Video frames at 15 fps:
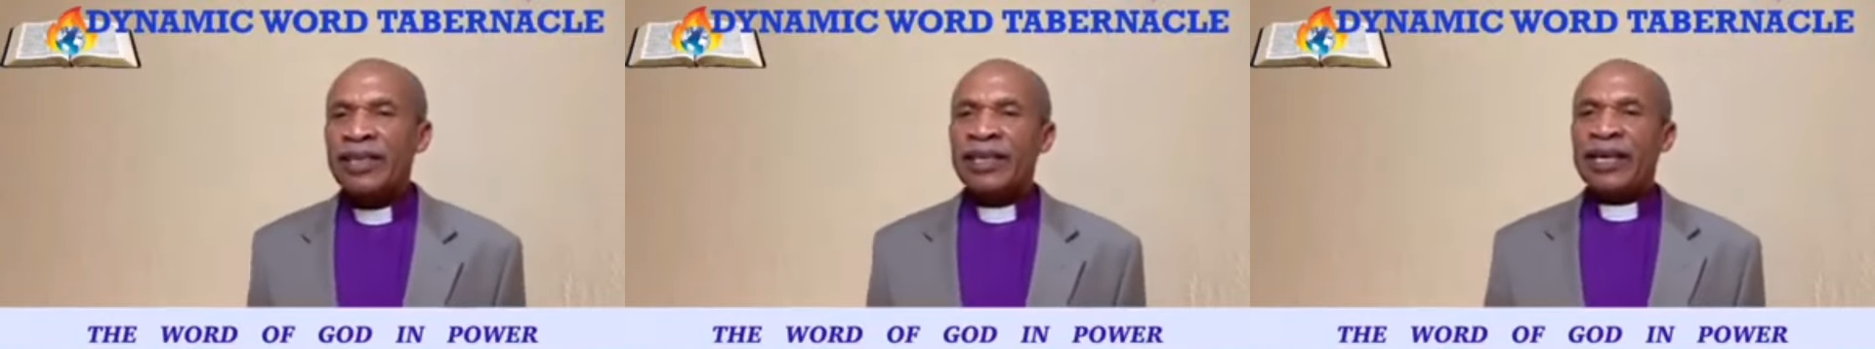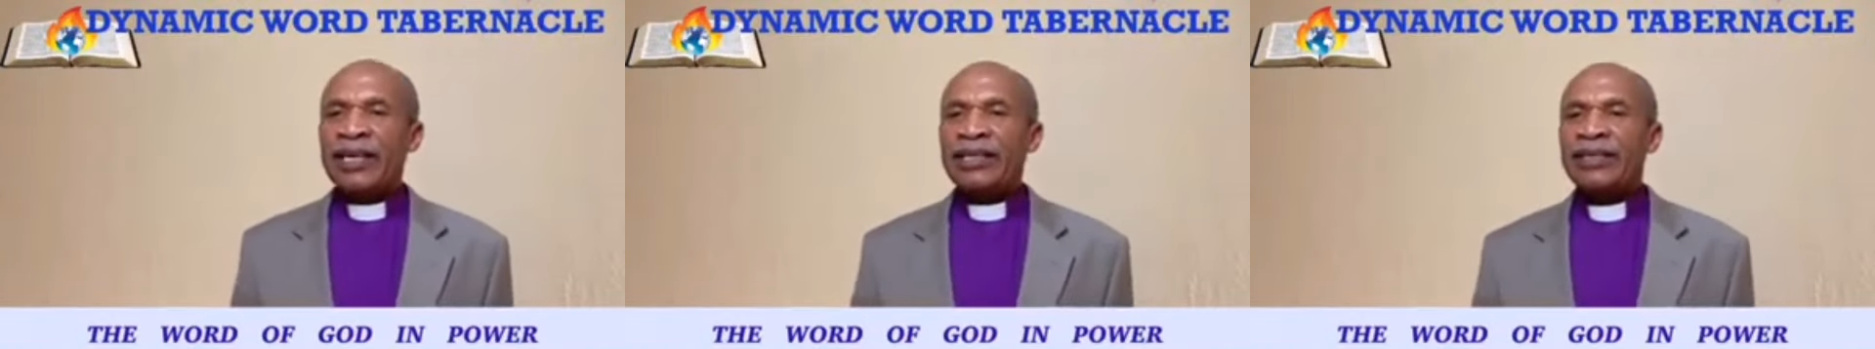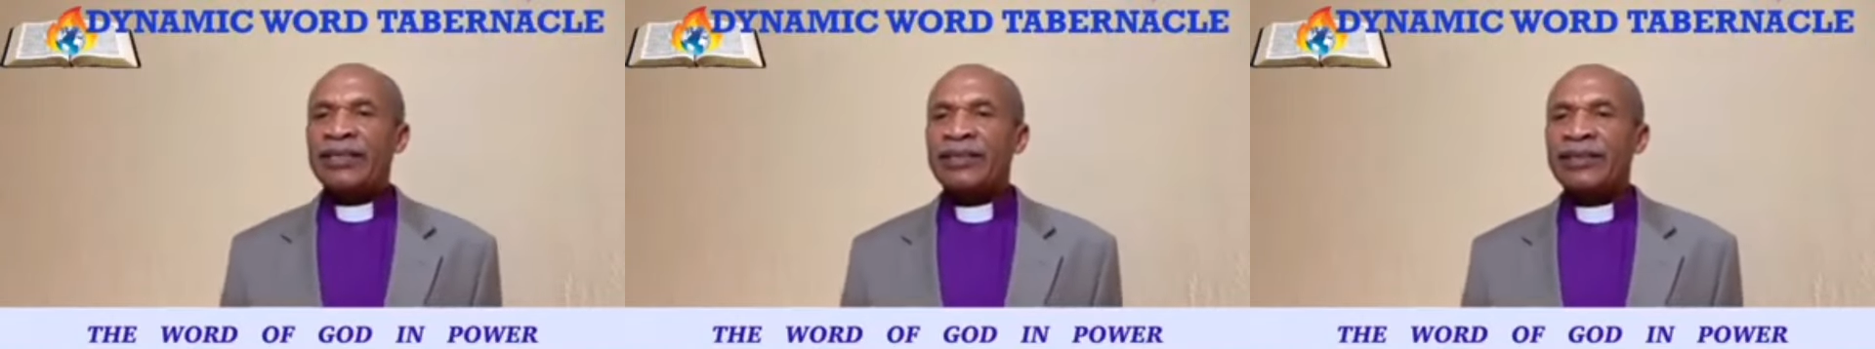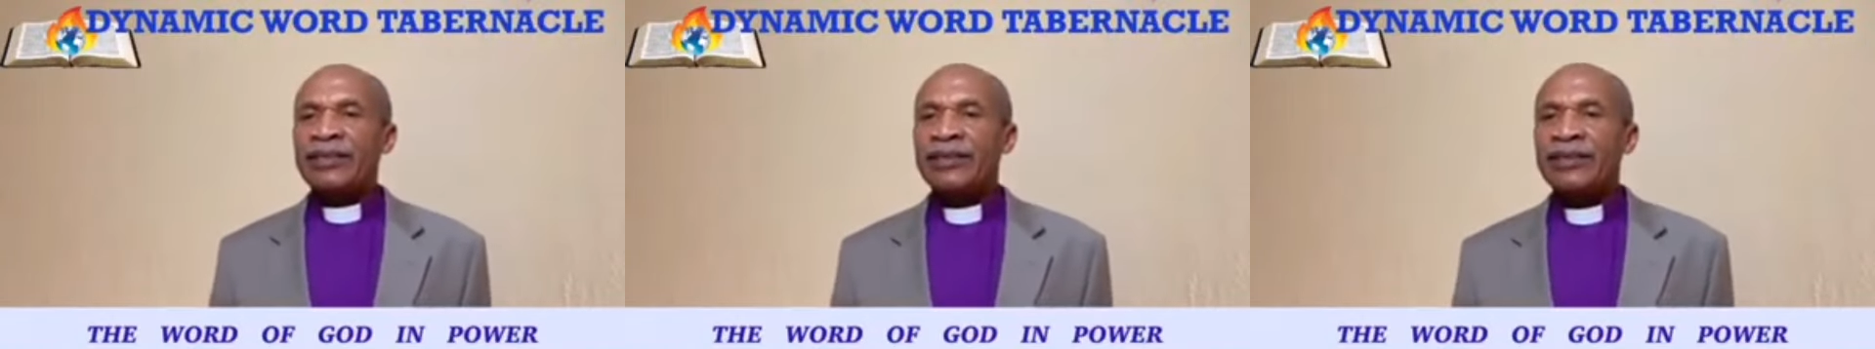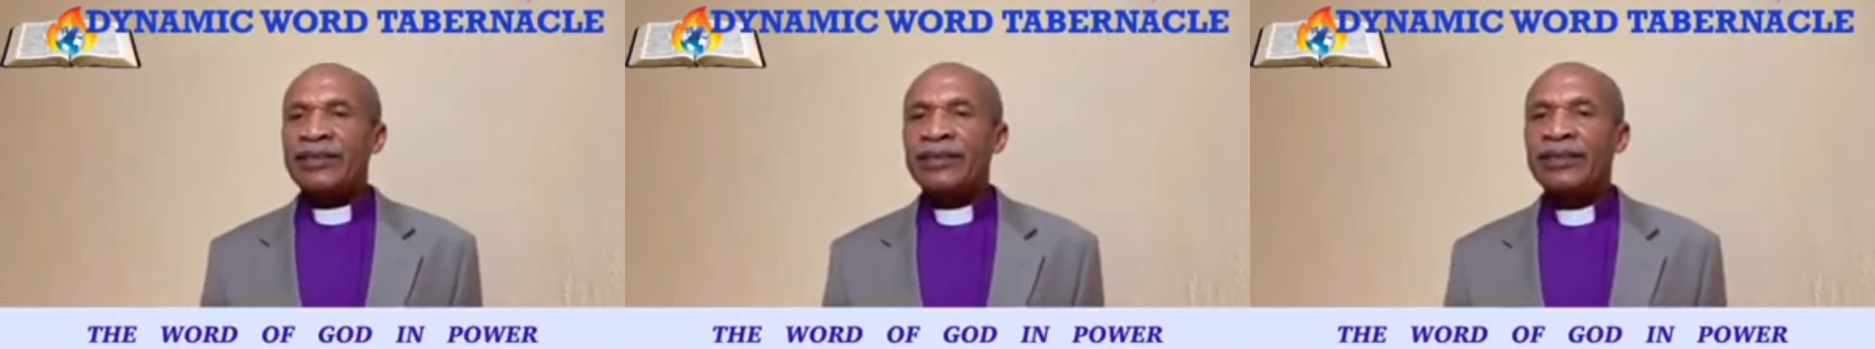that,
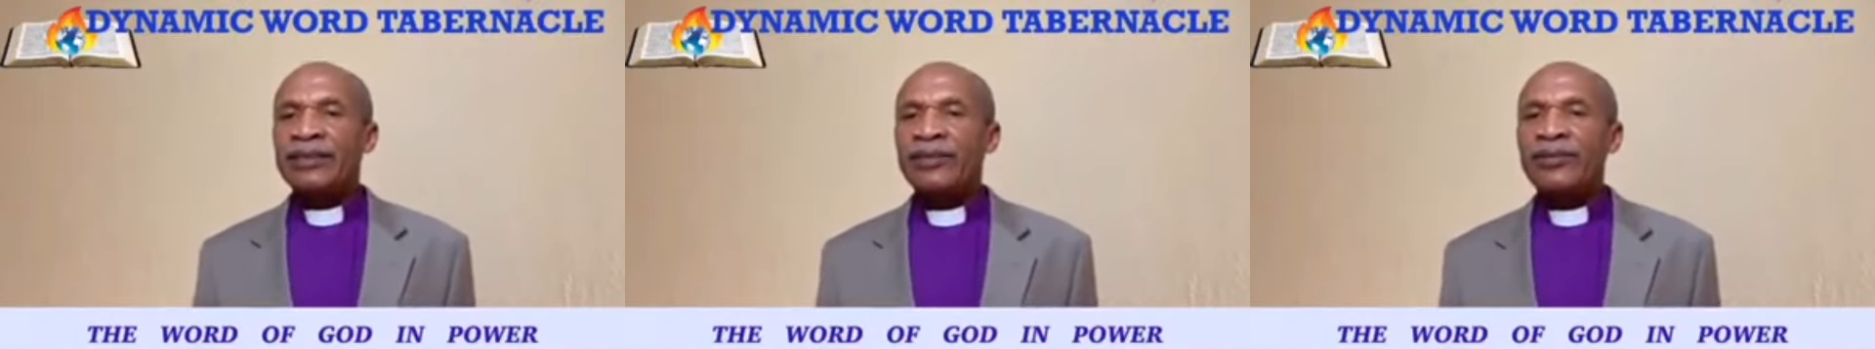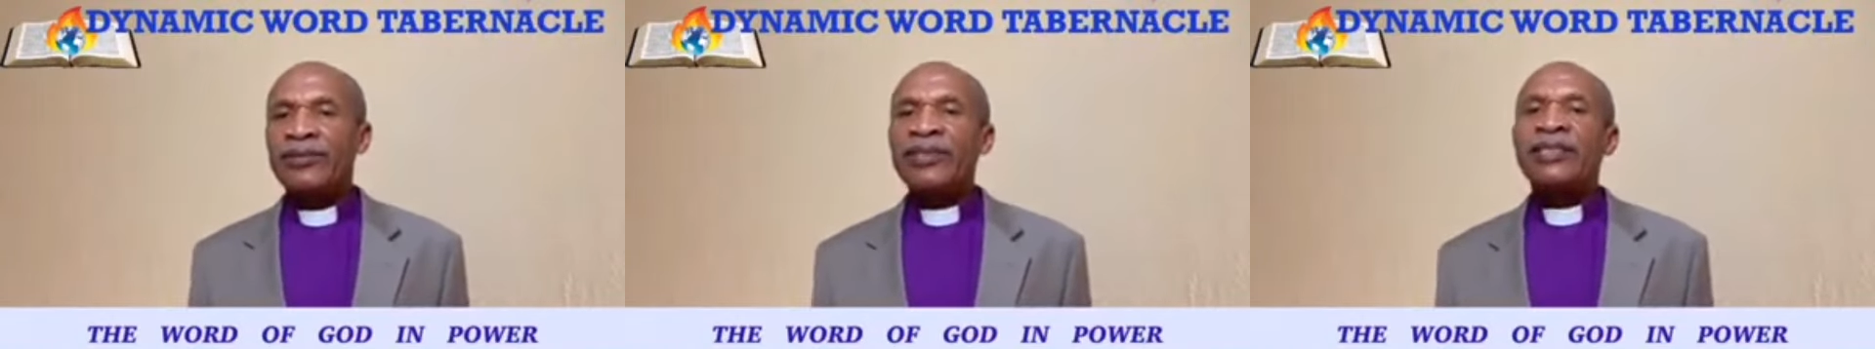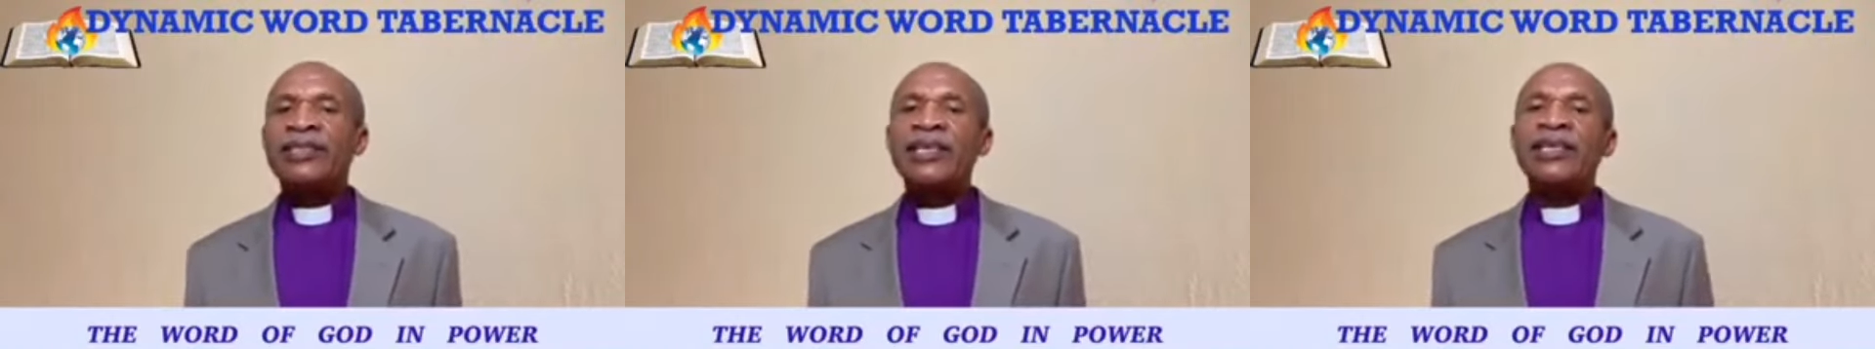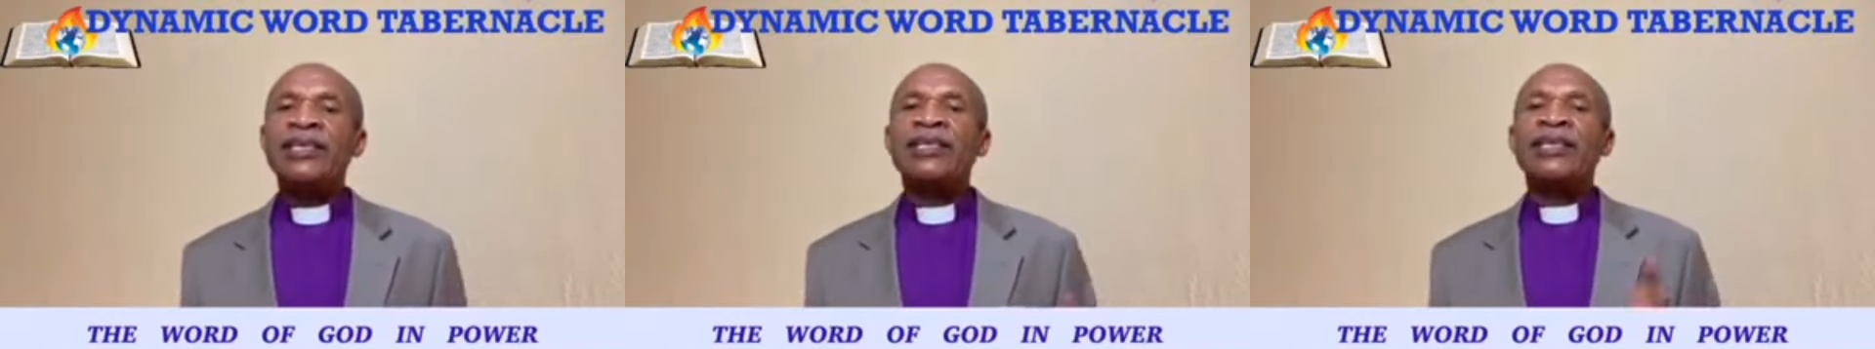we say it in